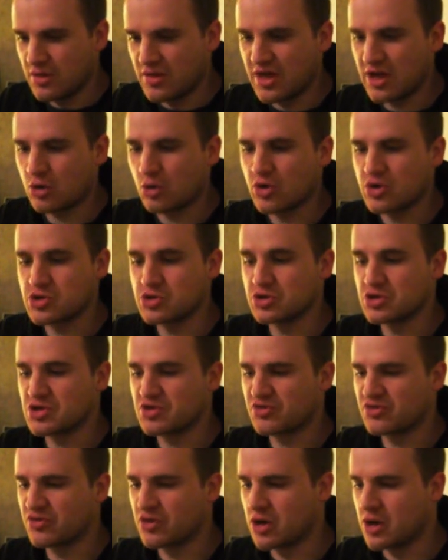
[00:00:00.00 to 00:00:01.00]
That question
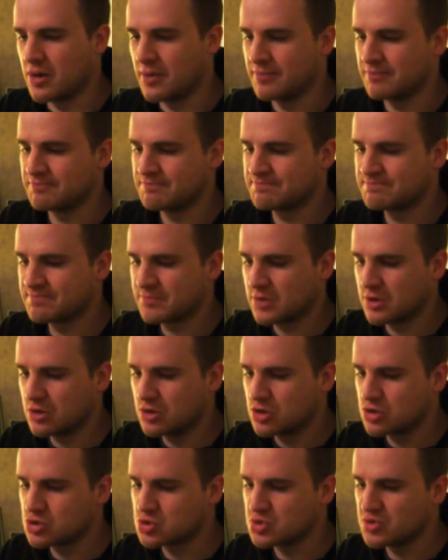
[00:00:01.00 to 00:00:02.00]
is from
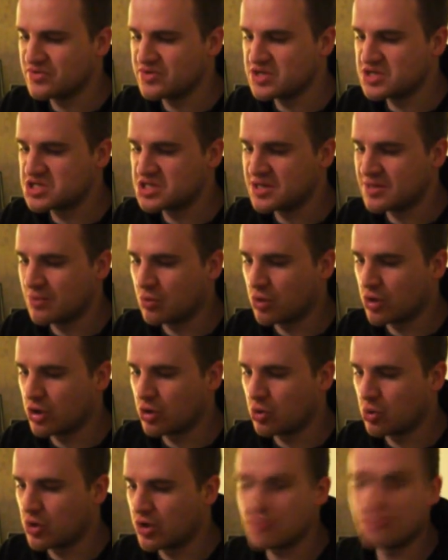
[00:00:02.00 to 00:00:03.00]
Trivia Tim
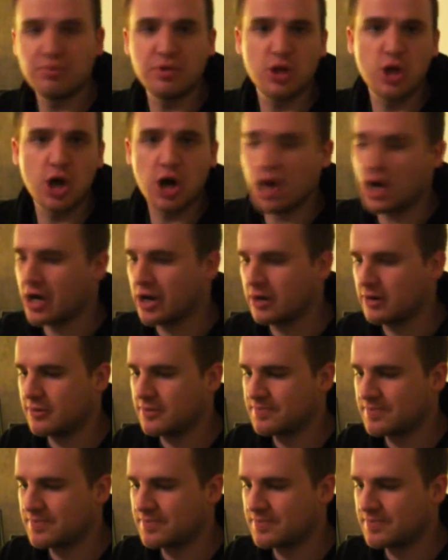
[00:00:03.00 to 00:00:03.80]
101 blog.